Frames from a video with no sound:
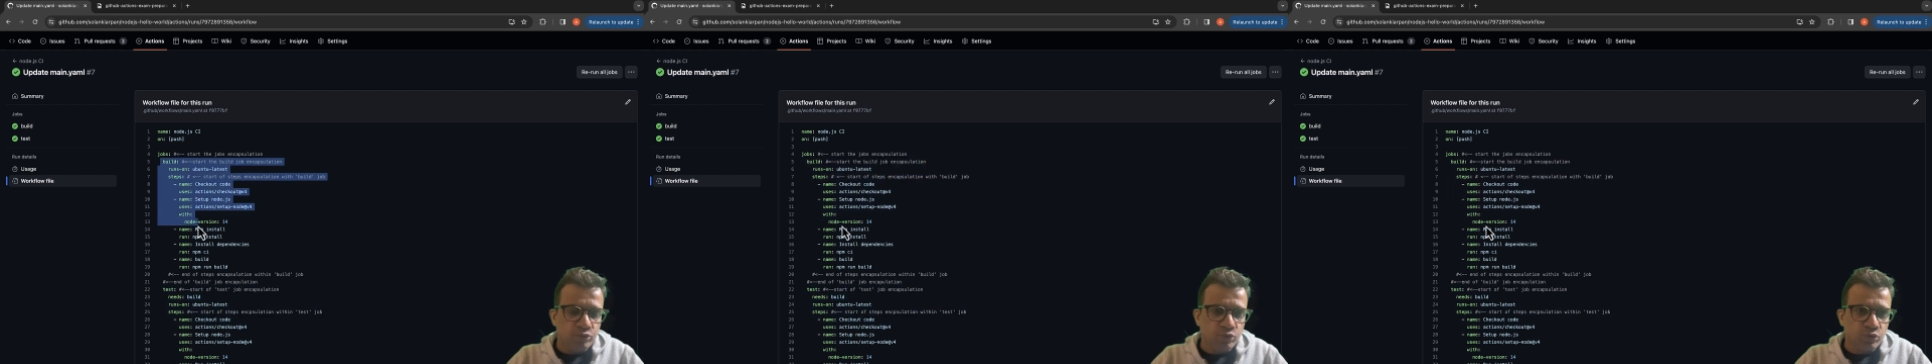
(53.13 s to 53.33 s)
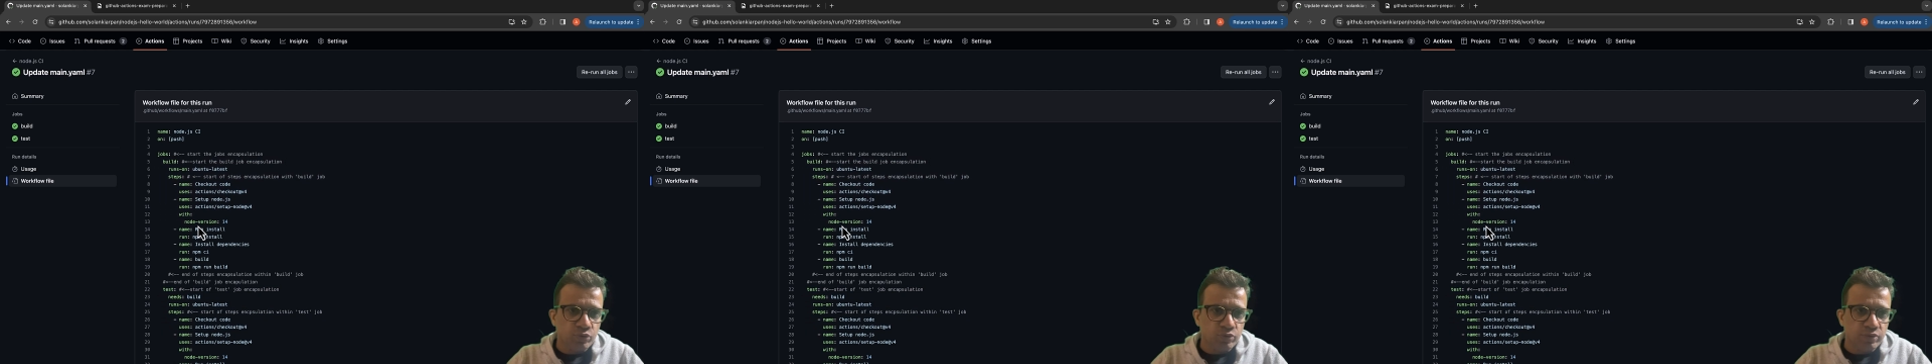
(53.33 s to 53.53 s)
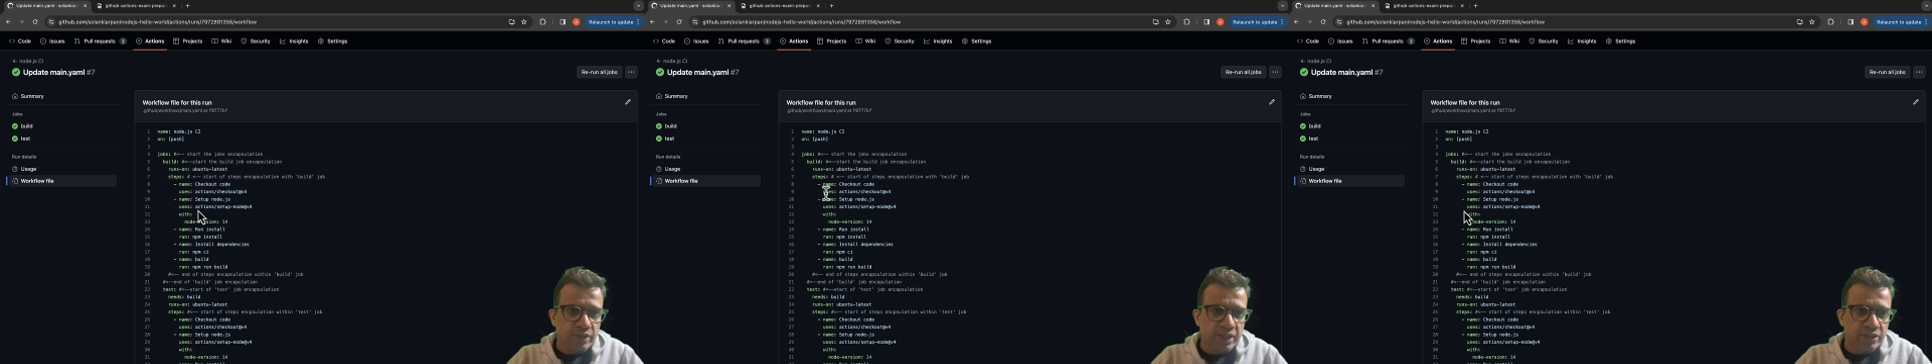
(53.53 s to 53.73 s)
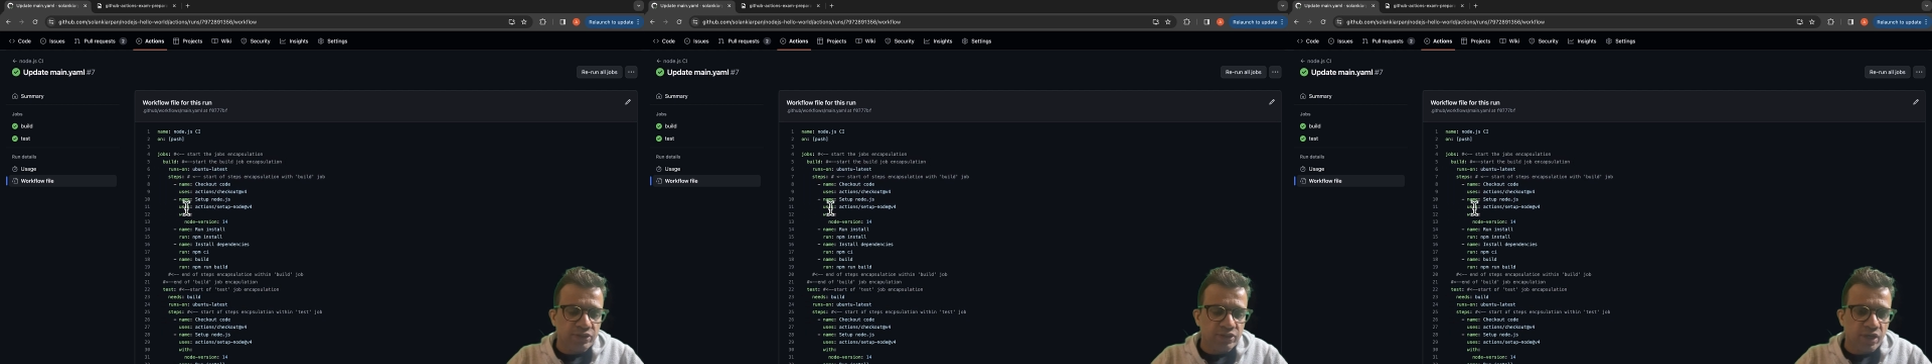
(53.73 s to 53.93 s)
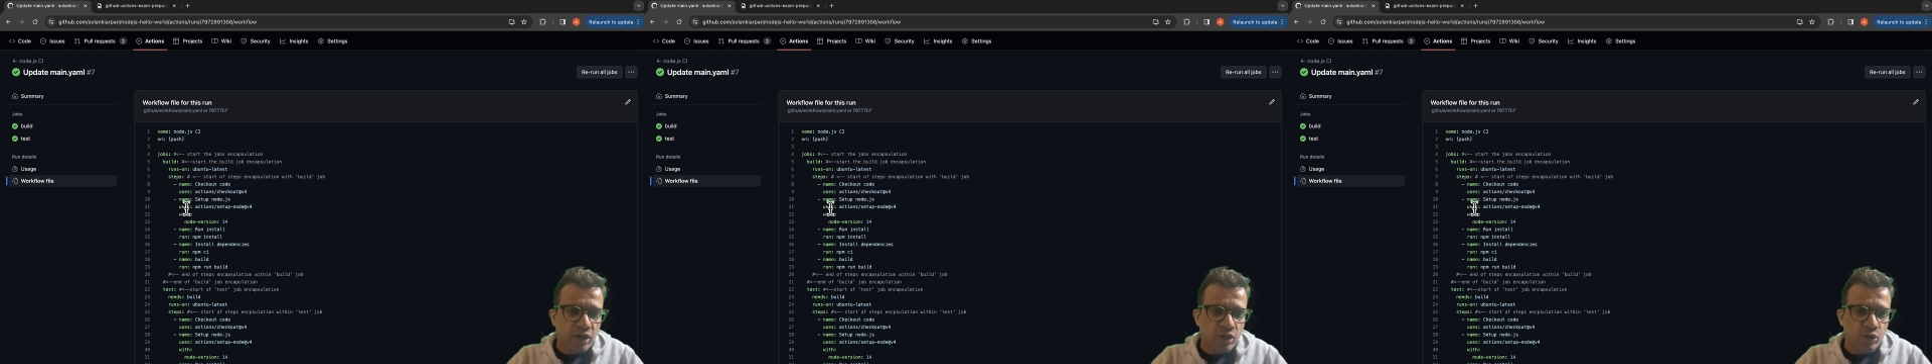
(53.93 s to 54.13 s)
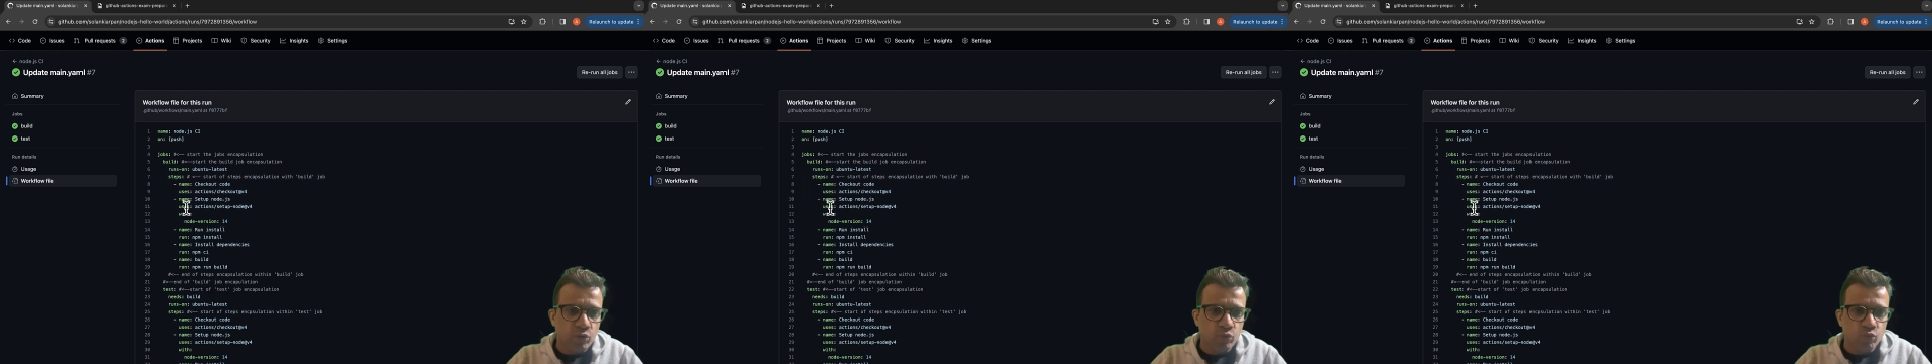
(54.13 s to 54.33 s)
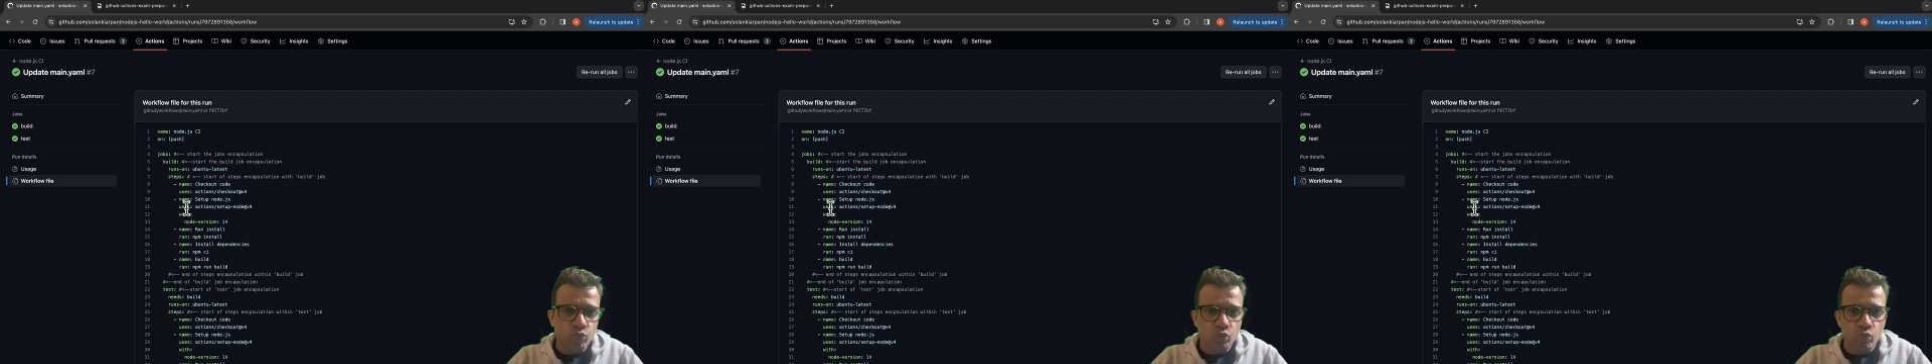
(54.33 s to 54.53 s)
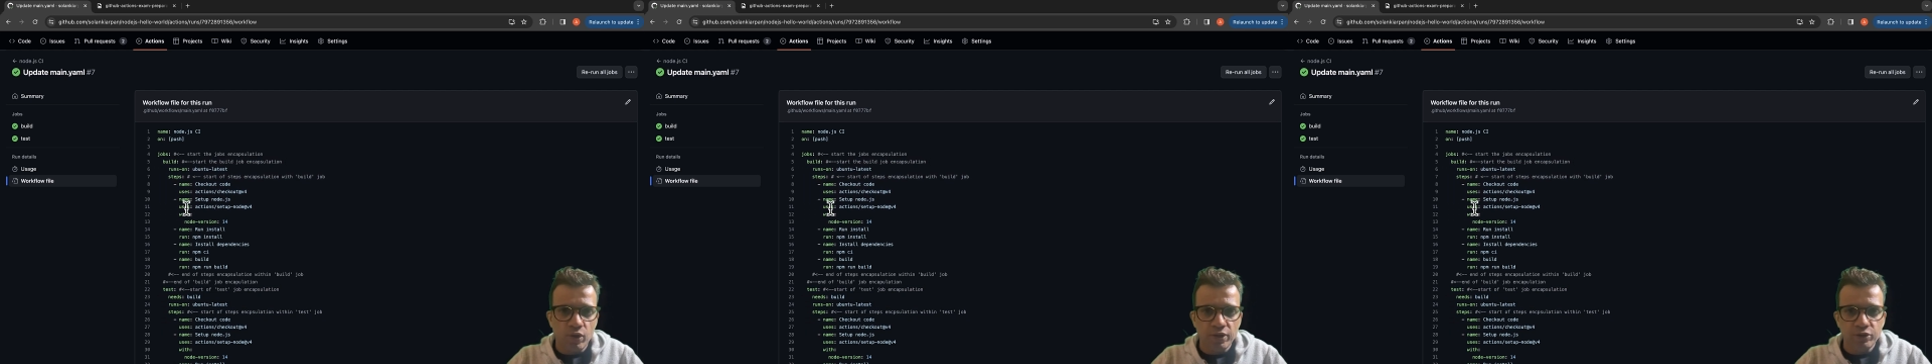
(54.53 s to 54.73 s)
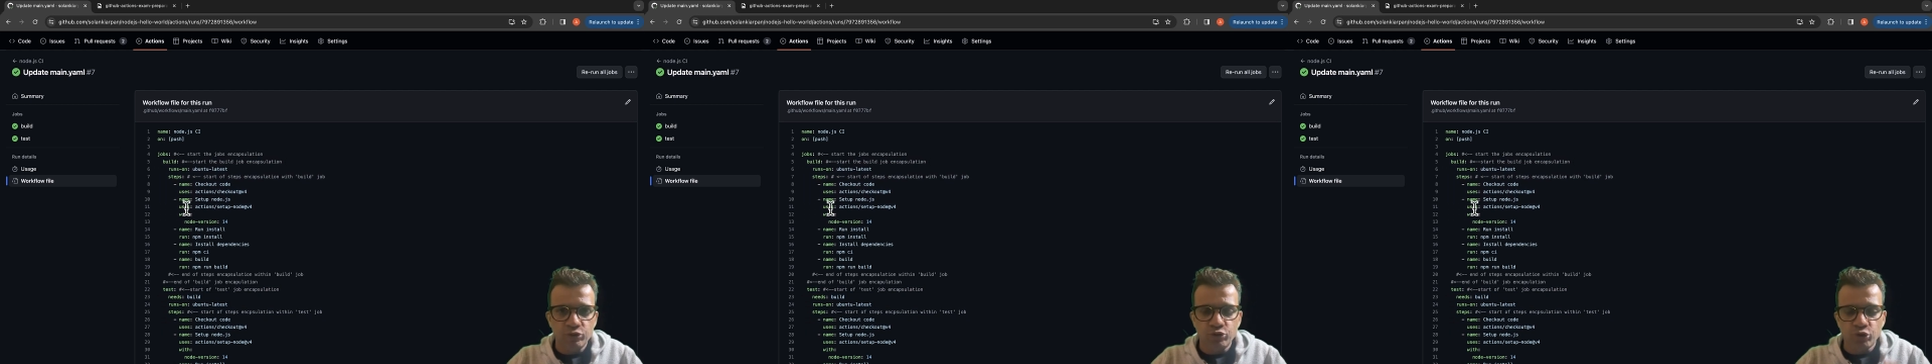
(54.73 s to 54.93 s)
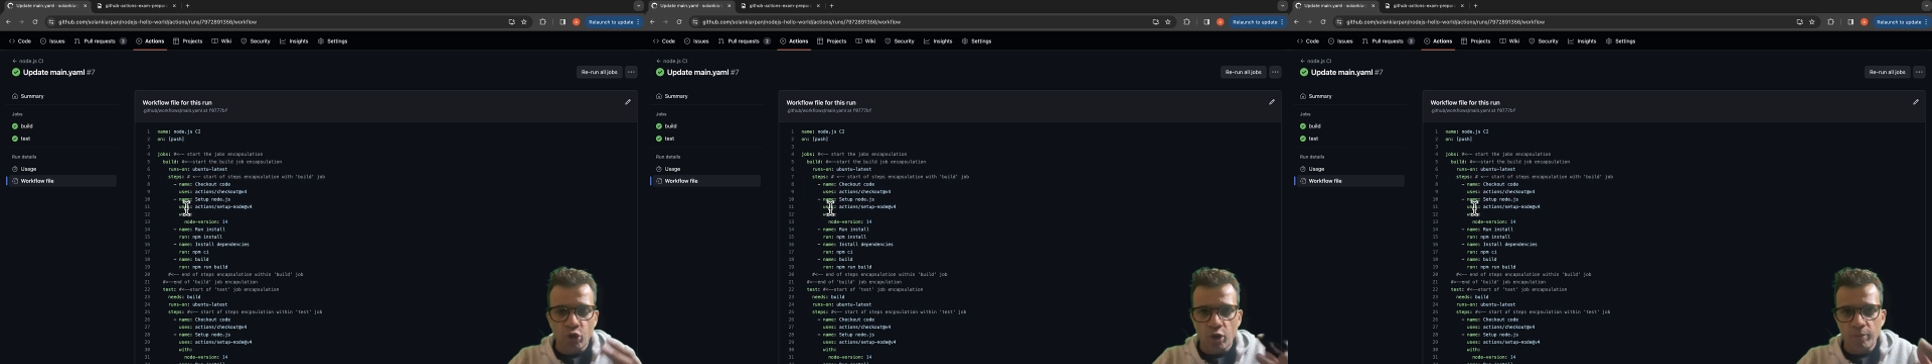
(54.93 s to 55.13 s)
So that's how
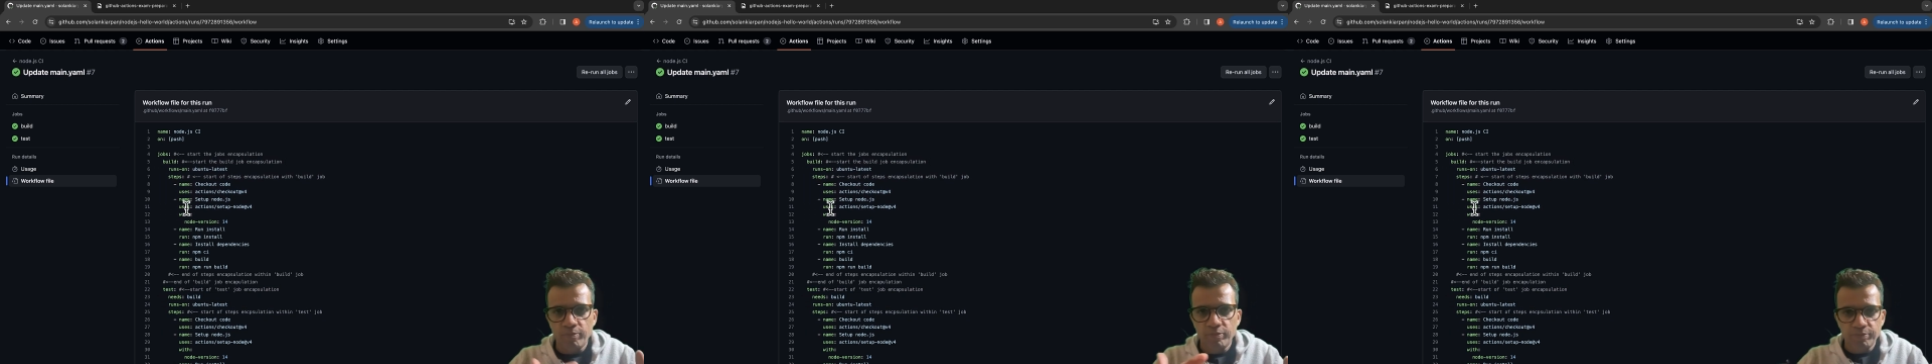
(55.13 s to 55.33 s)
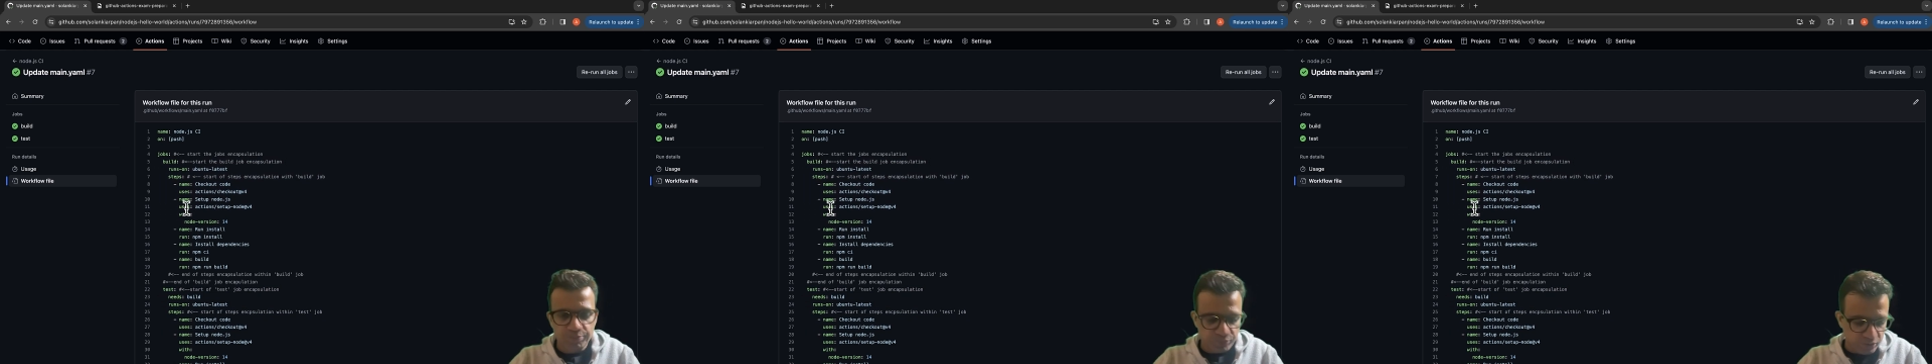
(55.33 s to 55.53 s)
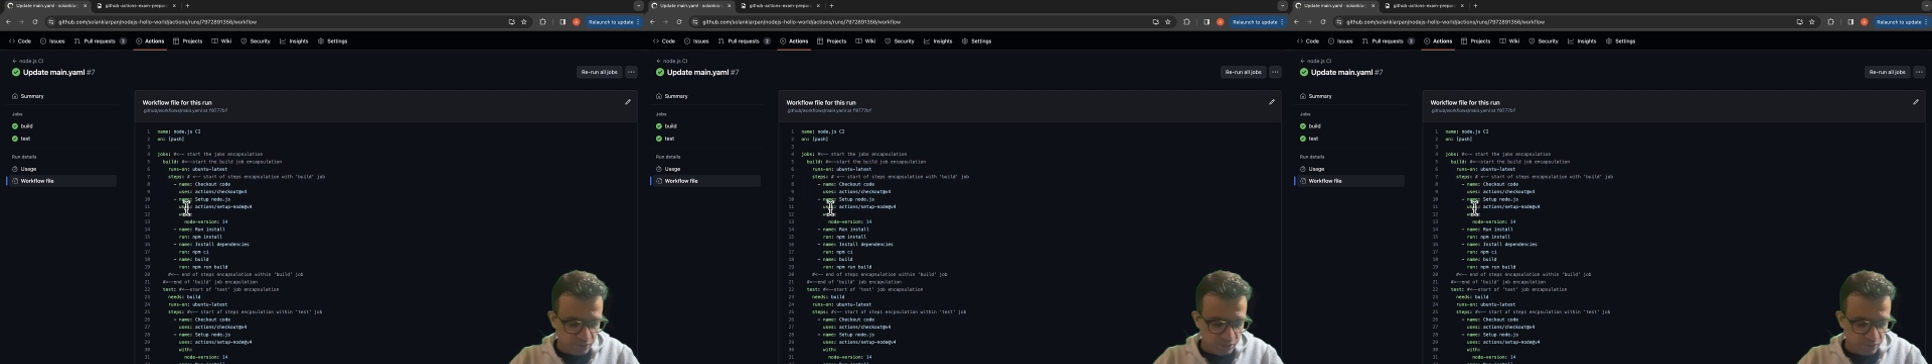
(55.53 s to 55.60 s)
one job